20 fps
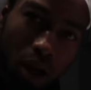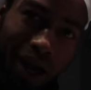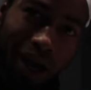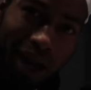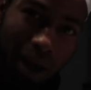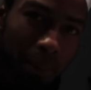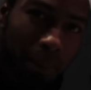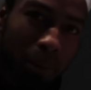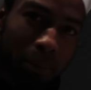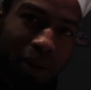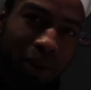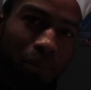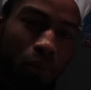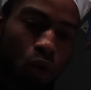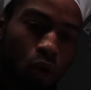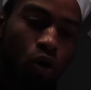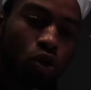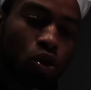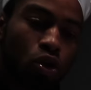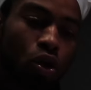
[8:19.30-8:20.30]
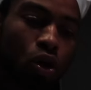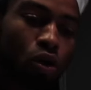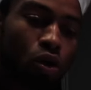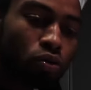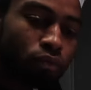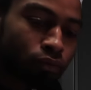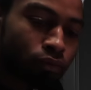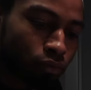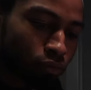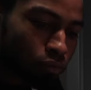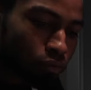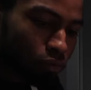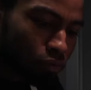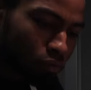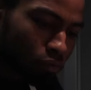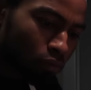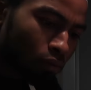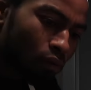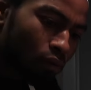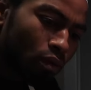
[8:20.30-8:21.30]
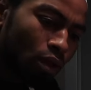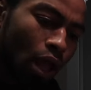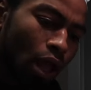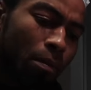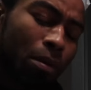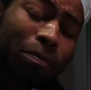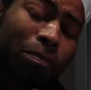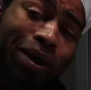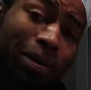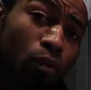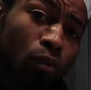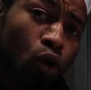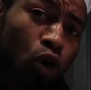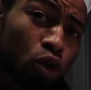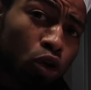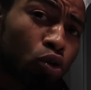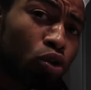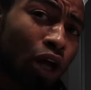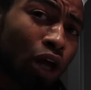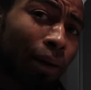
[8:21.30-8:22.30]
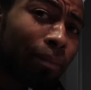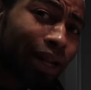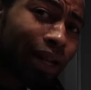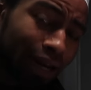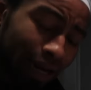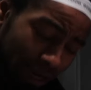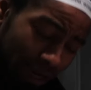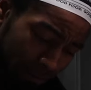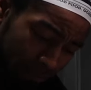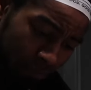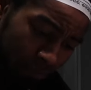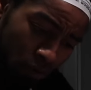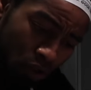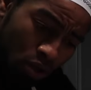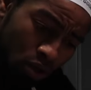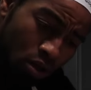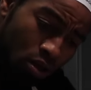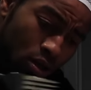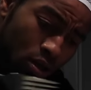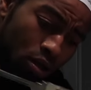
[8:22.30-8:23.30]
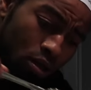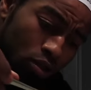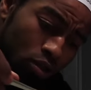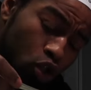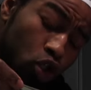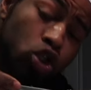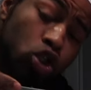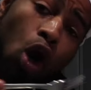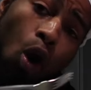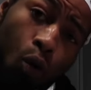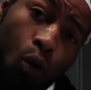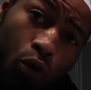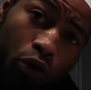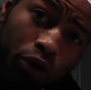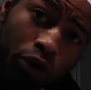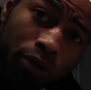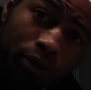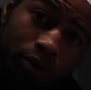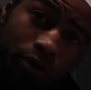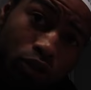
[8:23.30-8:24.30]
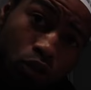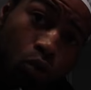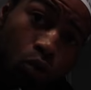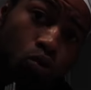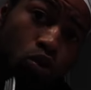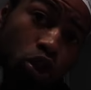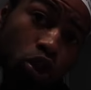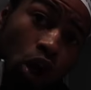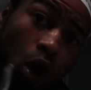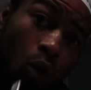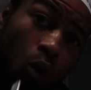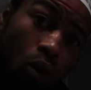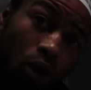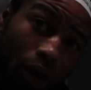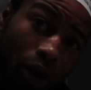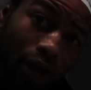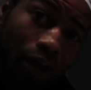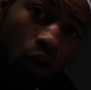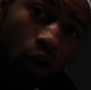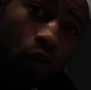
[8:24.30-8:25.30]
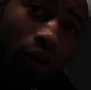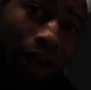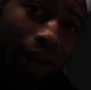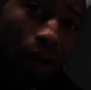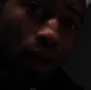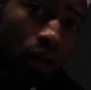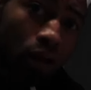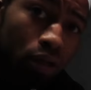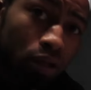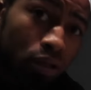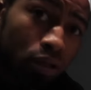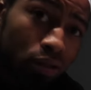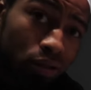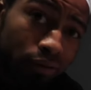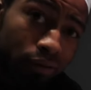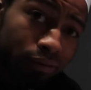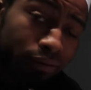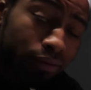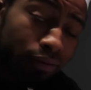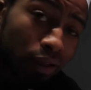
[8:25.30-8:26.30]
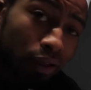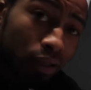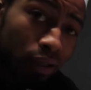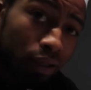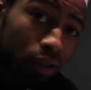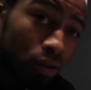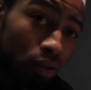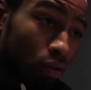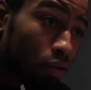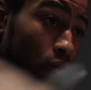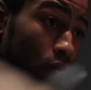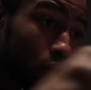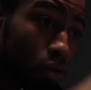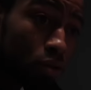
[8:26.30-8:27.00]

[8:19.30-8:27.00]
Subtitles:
I'm a bit more, you know, I'm a bit more clued up than that. Yolk, it's called yolk, I know that. Fucking hell.